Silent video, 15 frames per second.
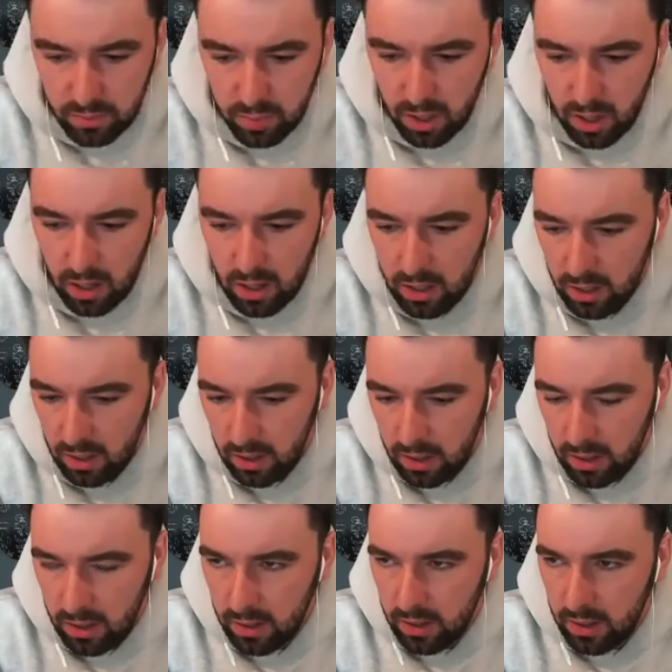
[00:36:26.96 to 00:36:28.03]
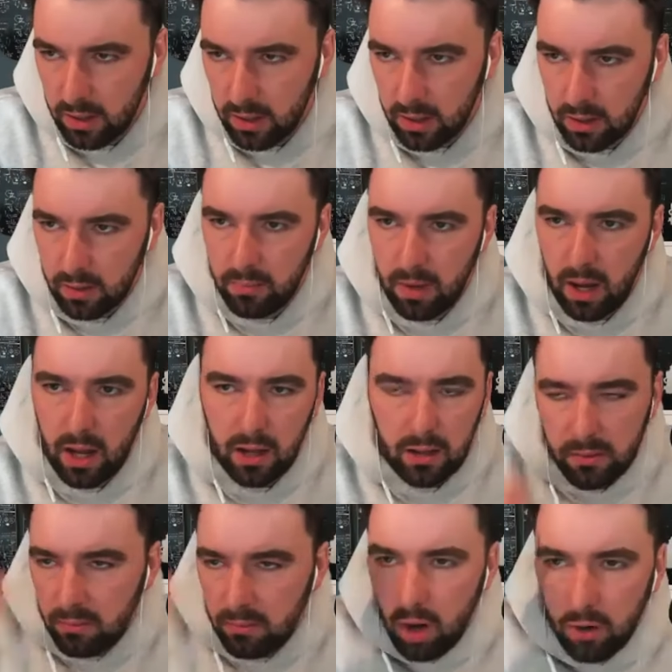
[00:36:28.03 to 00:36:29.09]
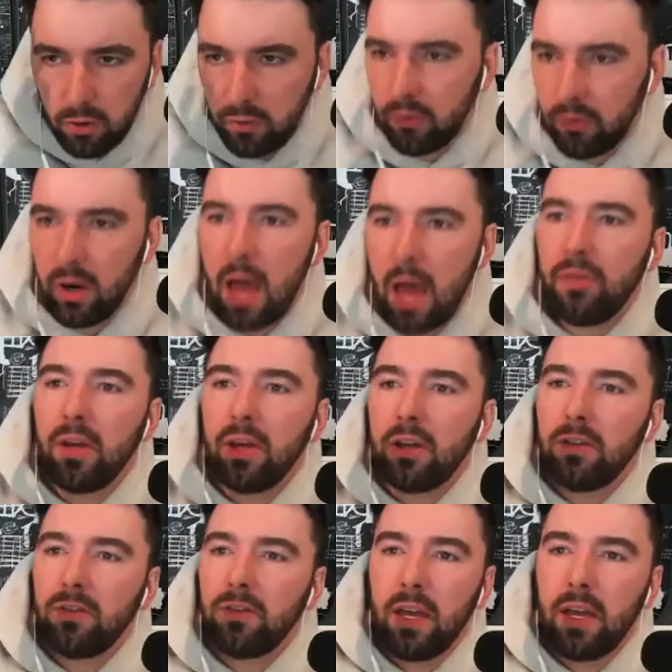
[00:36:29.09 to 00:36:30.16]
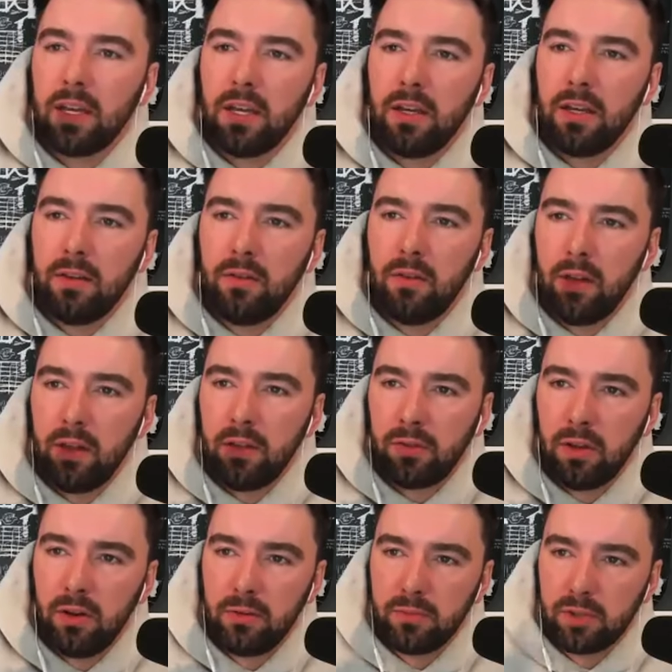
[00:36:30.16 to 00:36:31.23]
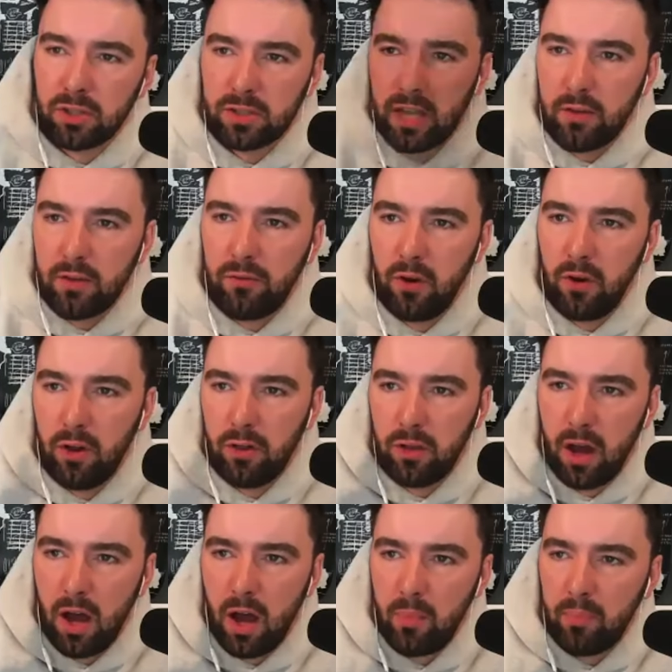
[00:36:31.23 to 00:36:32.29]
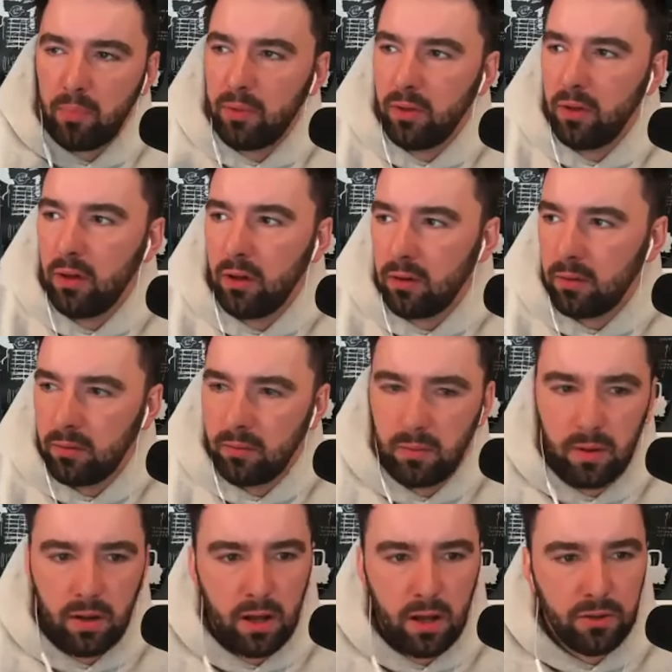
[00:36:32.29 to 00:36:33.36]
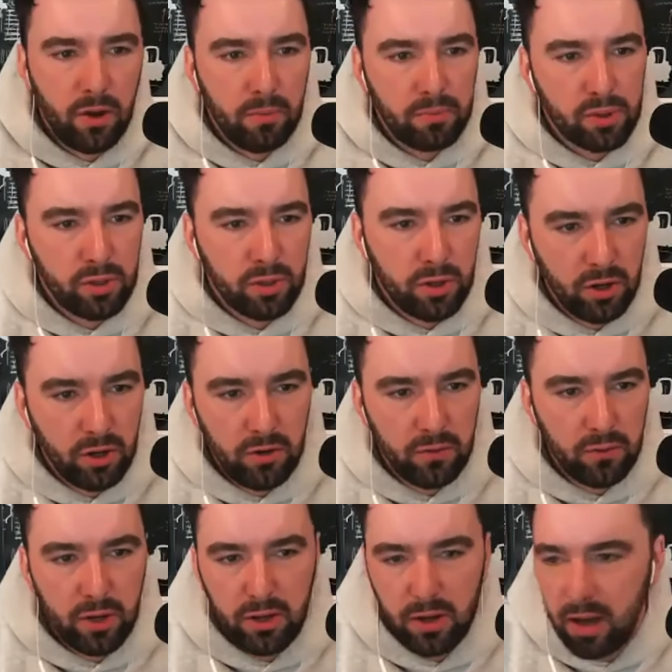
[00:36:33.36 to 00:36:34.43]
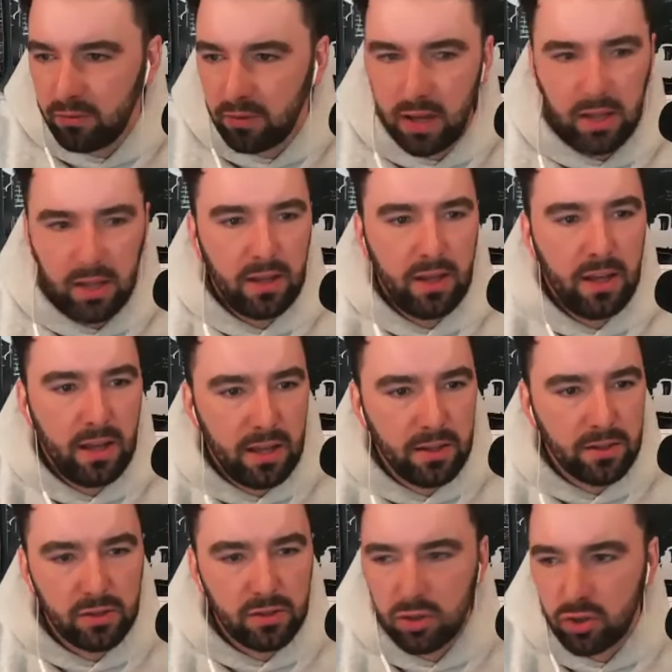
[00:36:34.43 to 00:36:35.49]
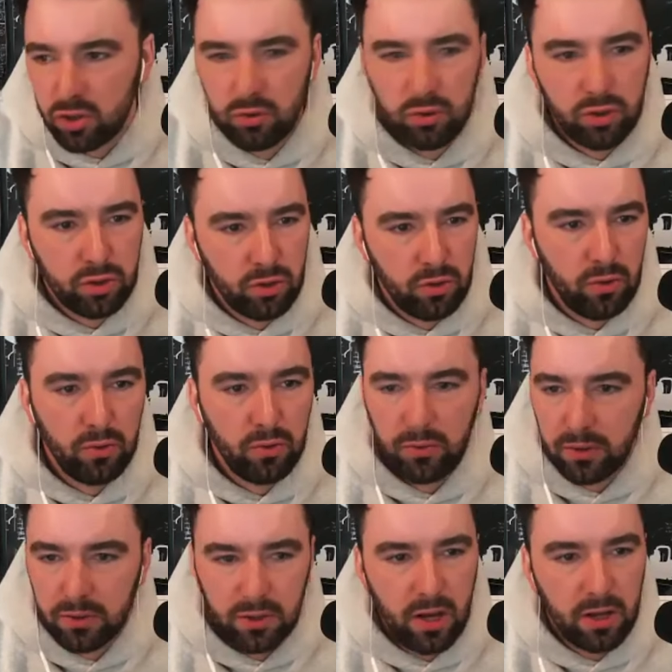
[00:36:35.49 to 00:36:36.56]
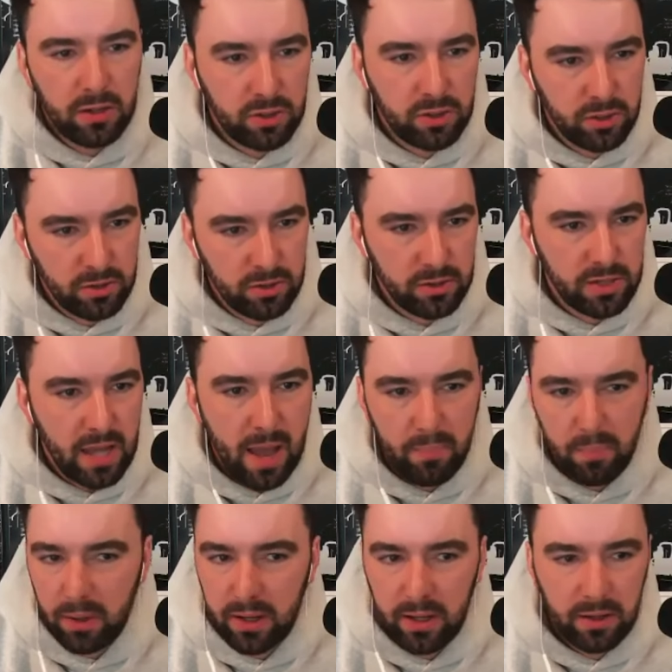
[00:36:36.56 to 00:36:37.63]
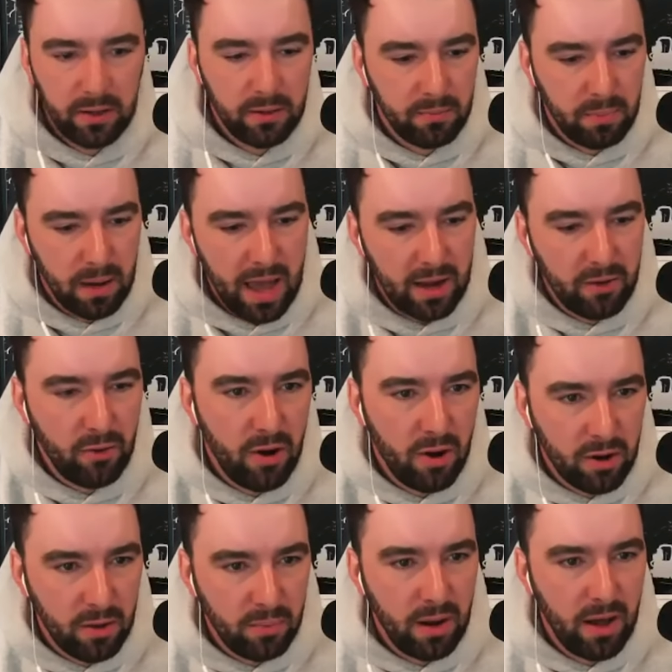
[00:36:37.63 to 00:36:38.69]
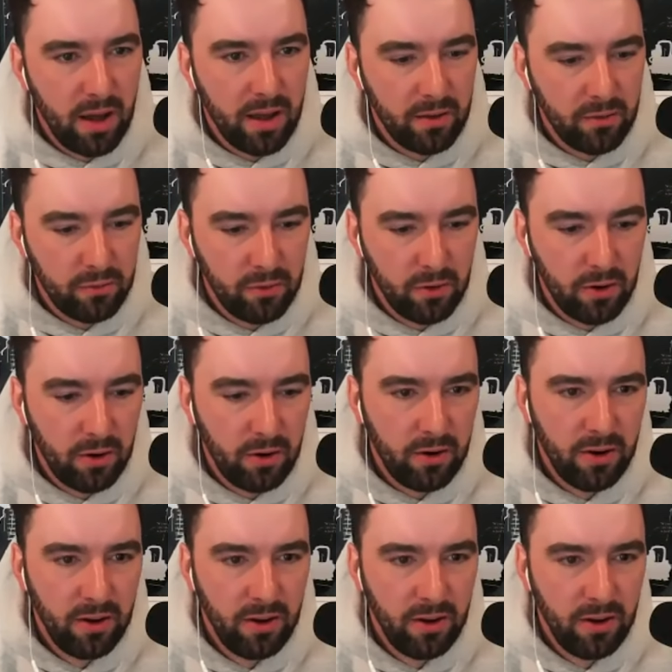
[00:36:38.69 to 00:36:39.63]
but my model for it, I think, is like Ethereum's just like further up the adoption curve where you have like institutional discussions happening and BlackRock applying for